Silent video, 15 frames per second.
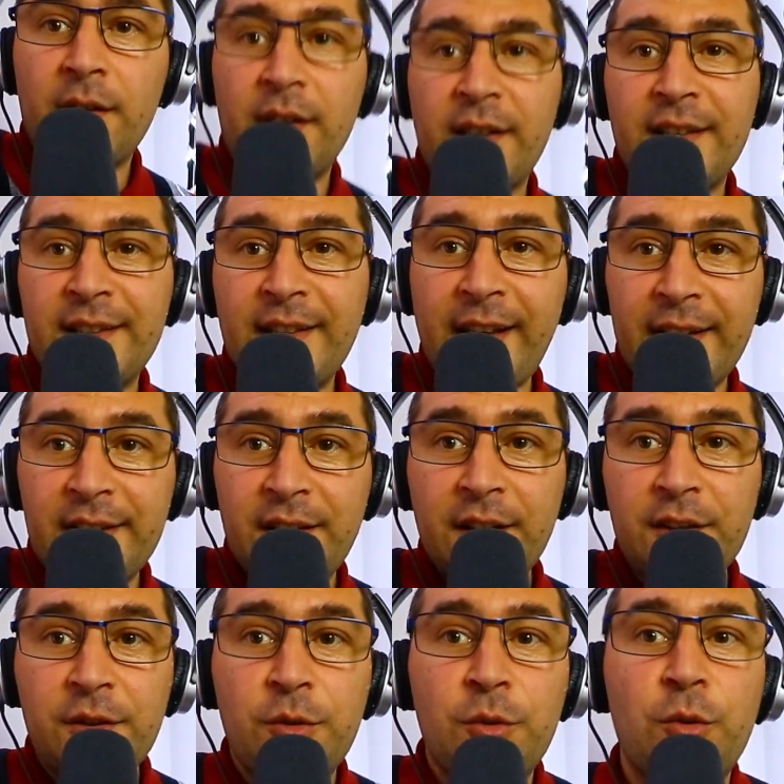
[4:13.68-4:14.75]

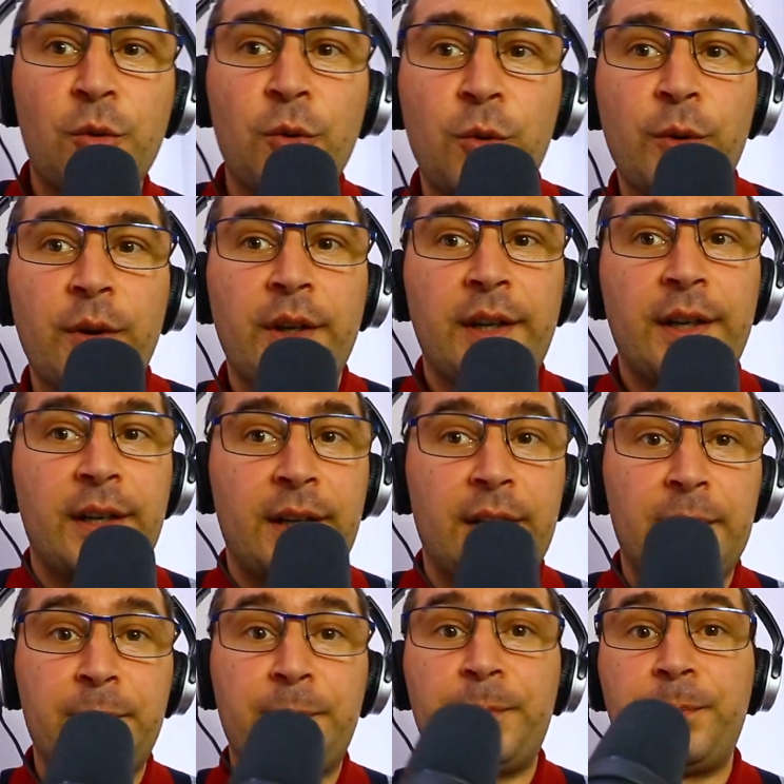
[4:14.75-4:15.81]
connected to
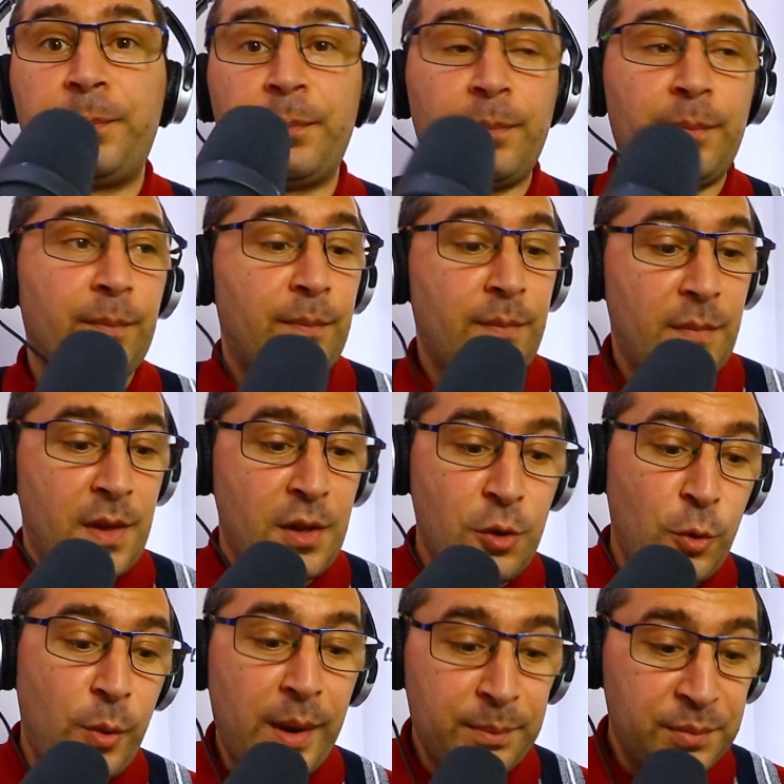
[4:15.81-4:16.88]

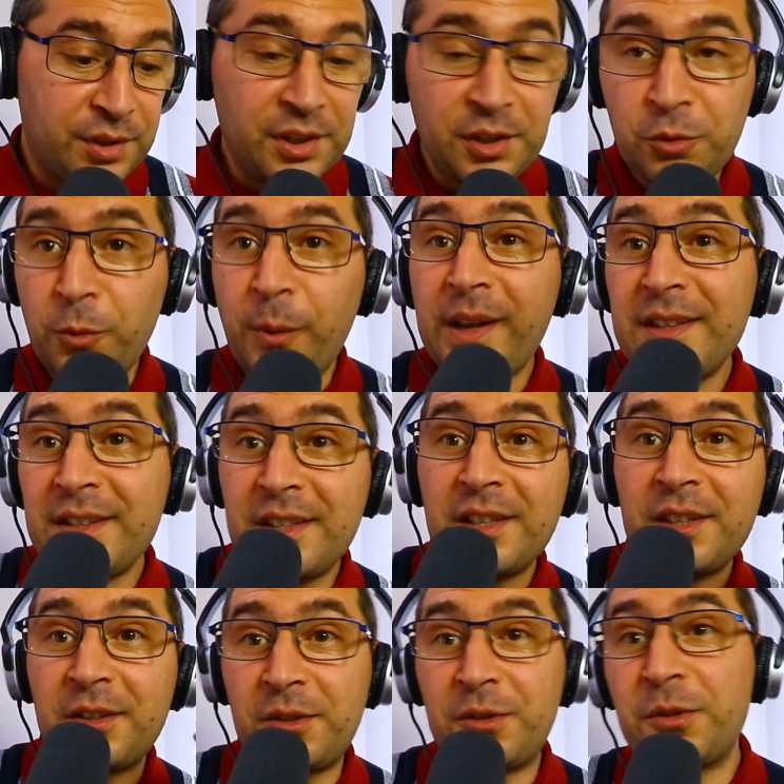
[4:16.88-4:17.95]

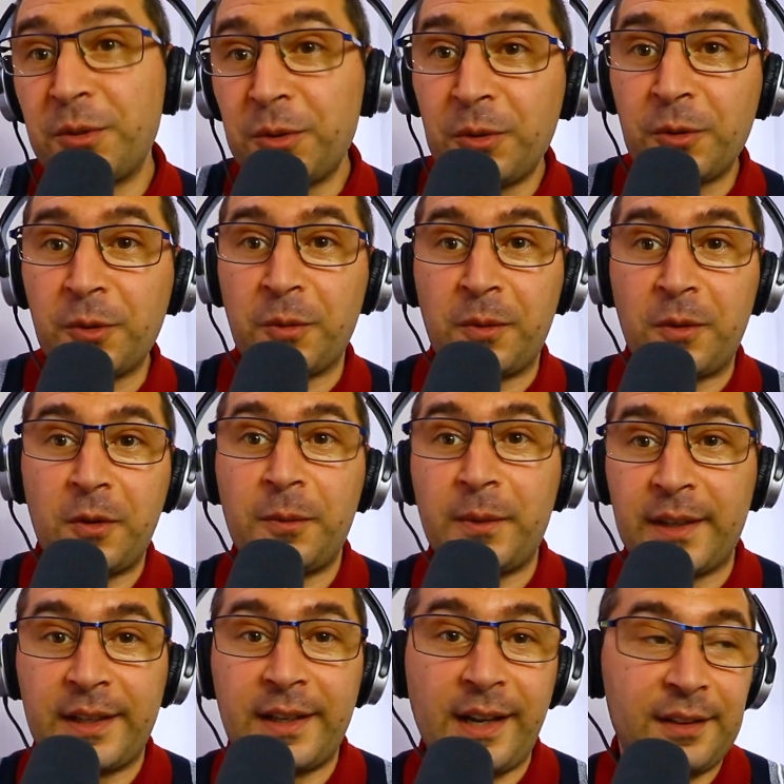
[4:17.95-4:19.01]
UMC22. Oh my
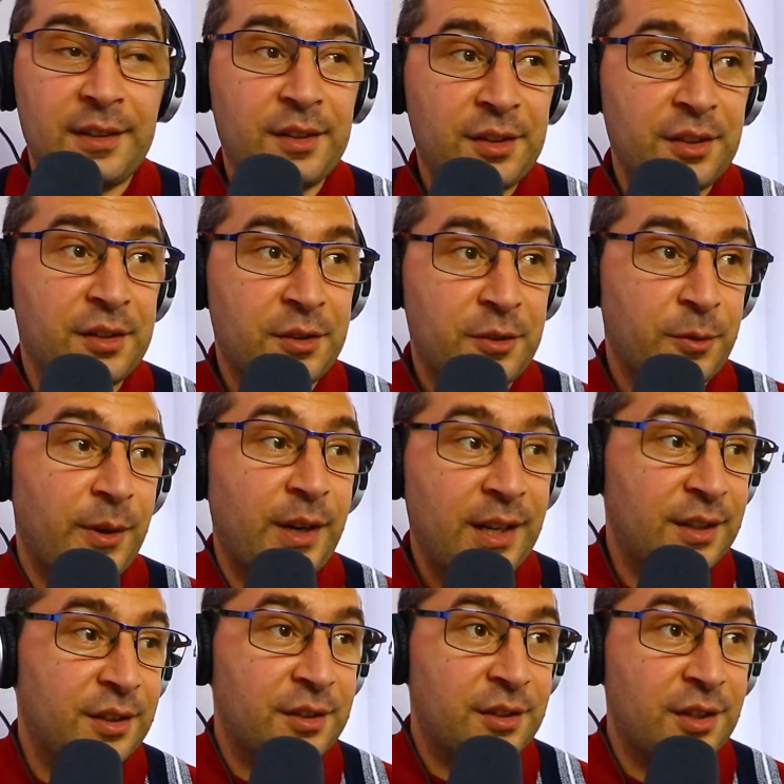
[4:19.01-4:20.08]
god, this is
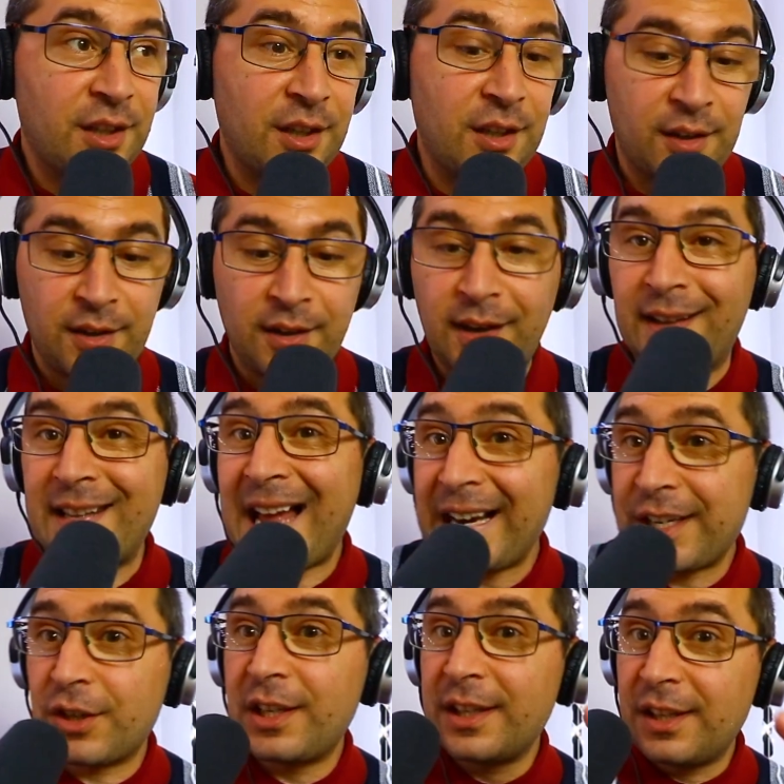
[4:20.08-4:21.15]
crazy. And
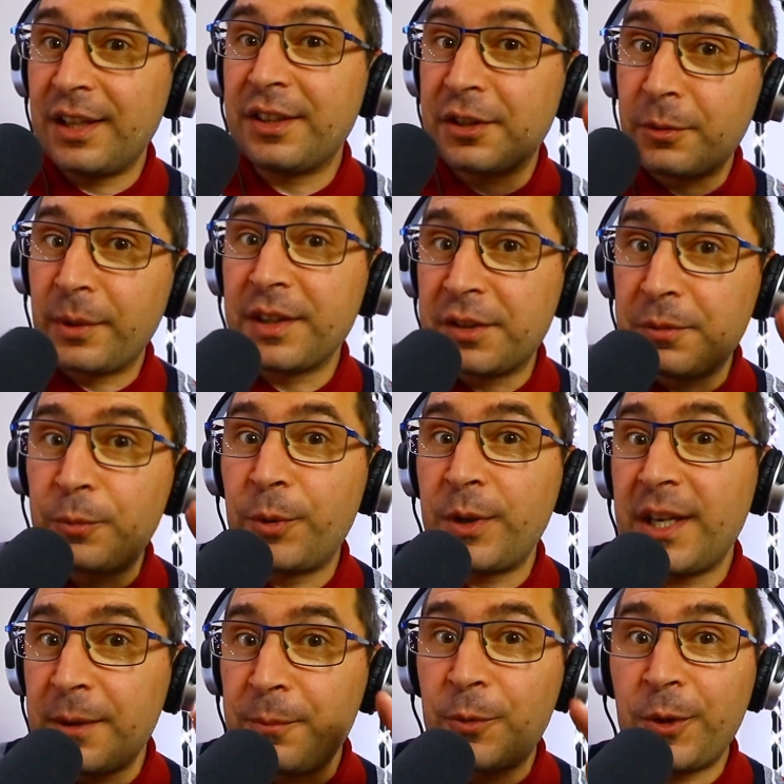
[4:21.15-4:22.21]
actually this runs
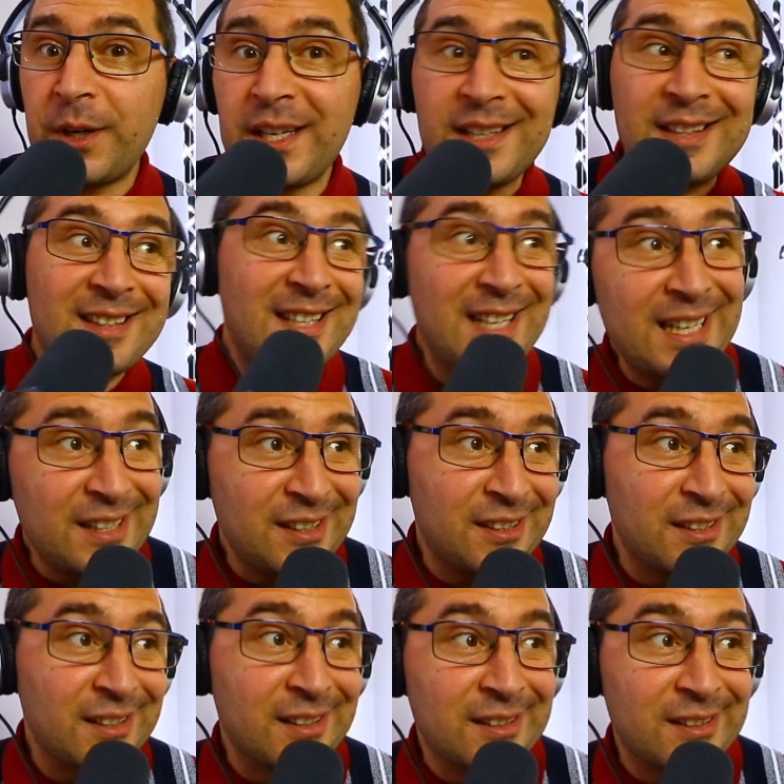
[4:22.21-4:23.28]
pretty
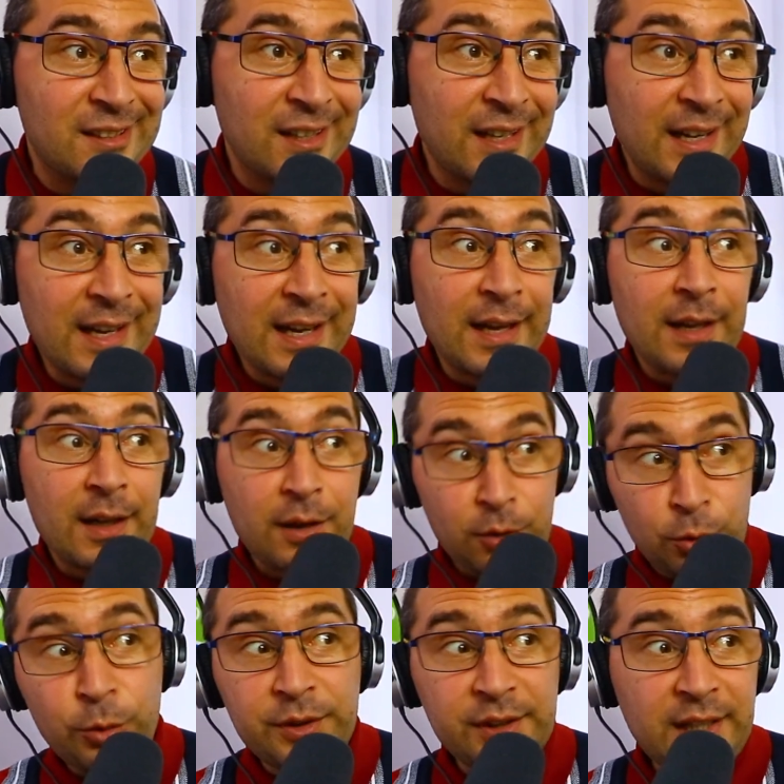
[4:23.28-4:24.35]
decent.
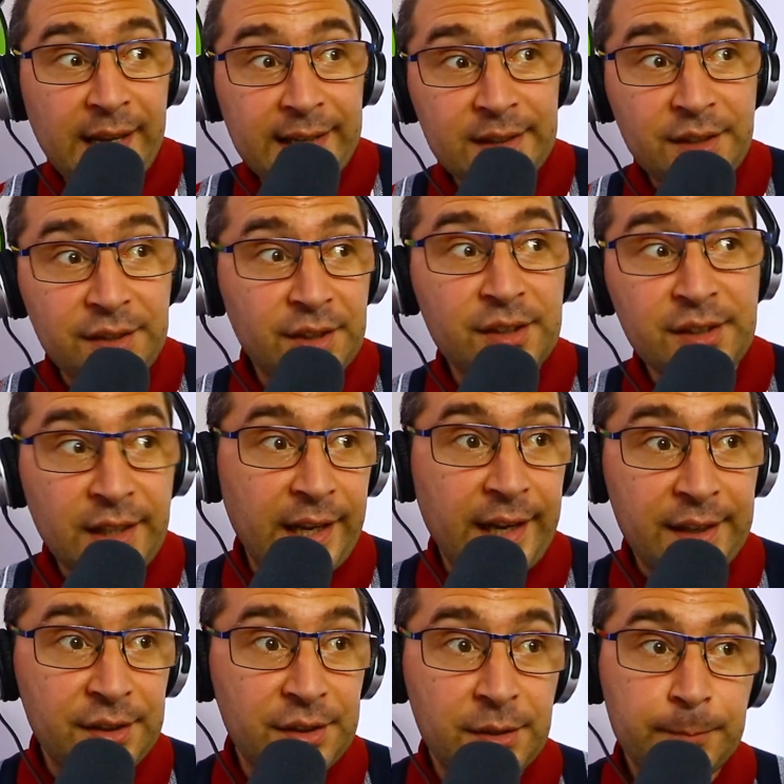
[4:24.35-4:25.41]
Looks like this is
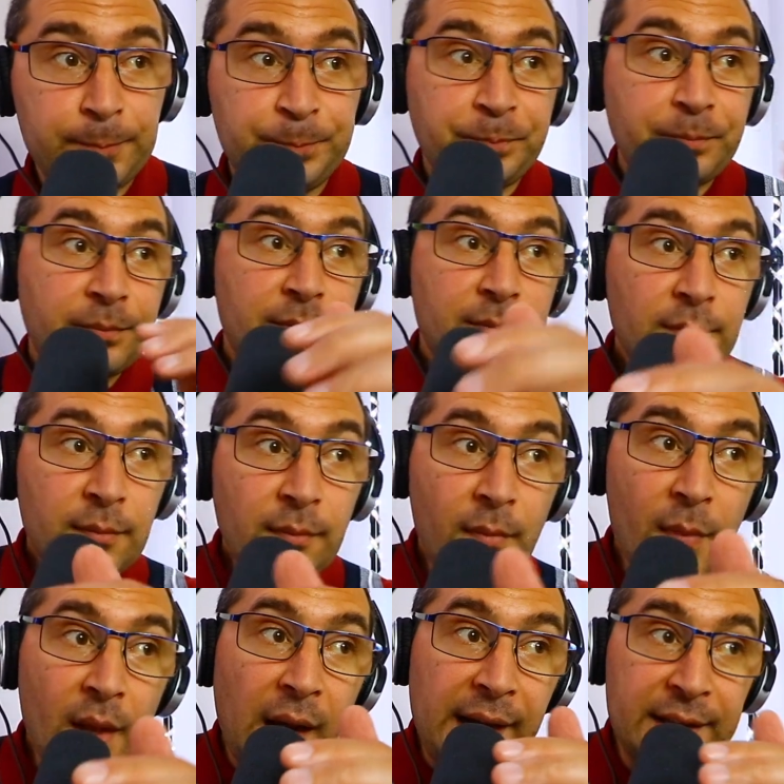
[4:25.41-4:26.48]
nice.
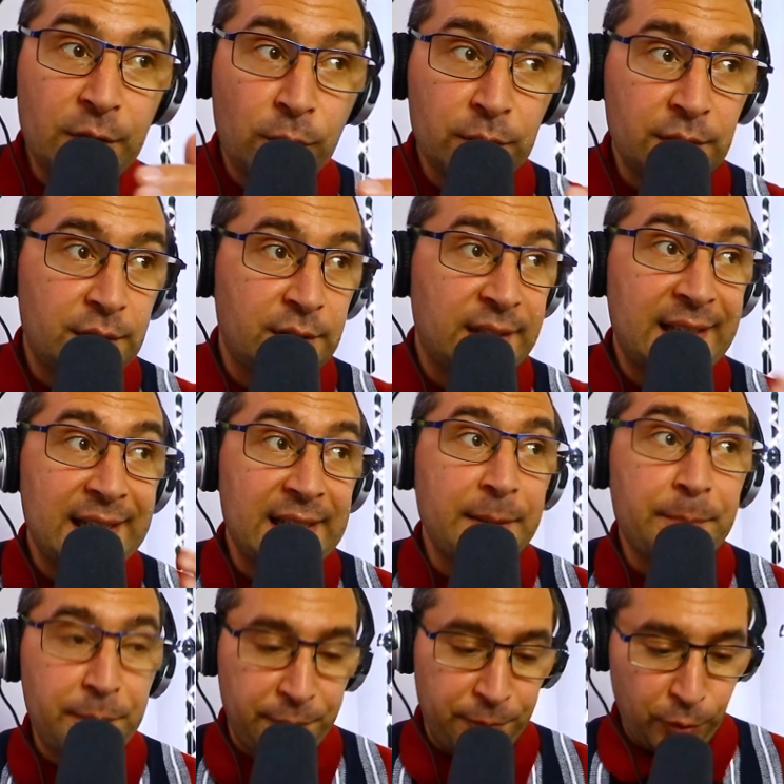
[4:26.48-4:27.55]
I don't
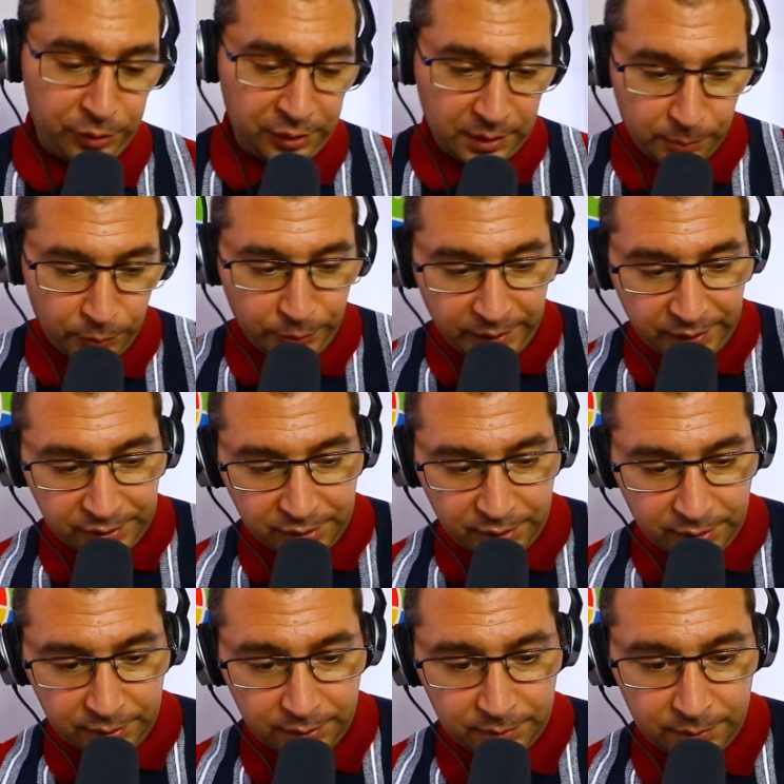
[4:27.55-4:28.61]
clip for some
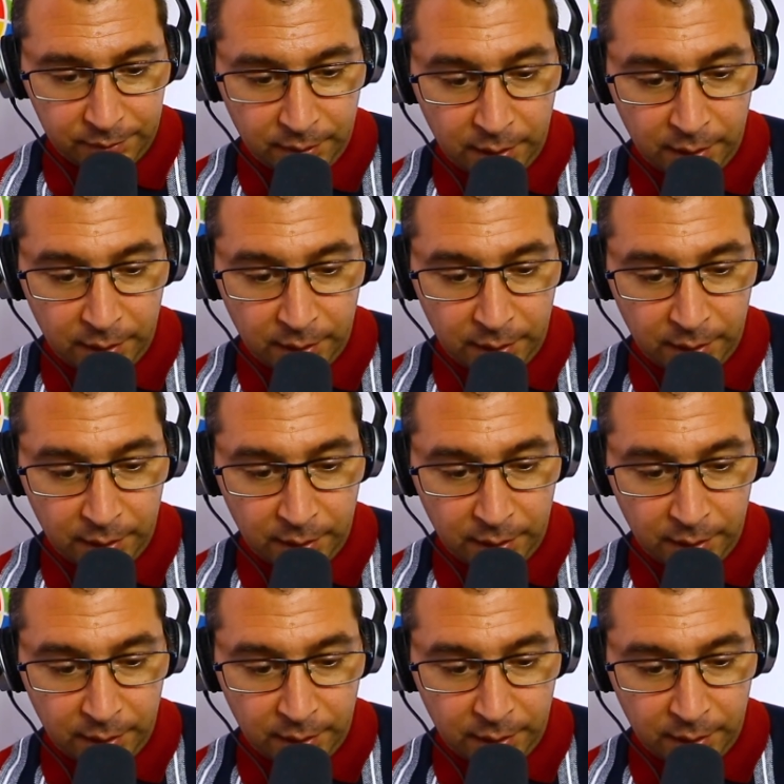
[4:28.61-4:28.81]
reason,